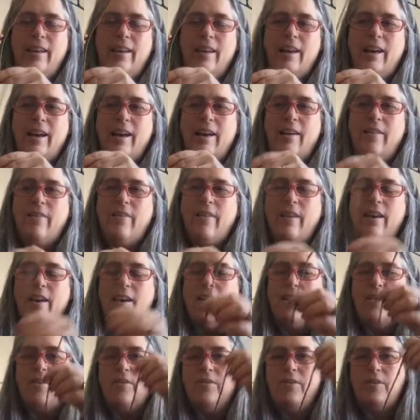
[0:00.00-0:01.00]
I
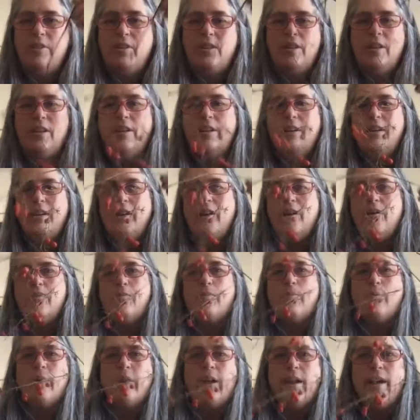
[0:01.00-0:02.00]
found a
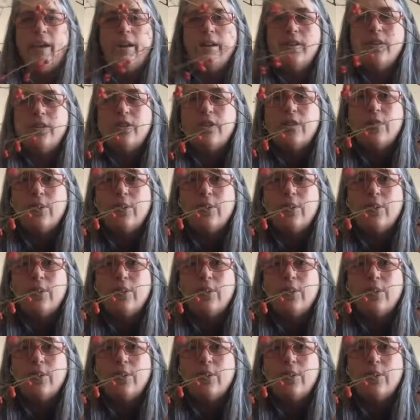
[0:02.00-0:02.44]
branch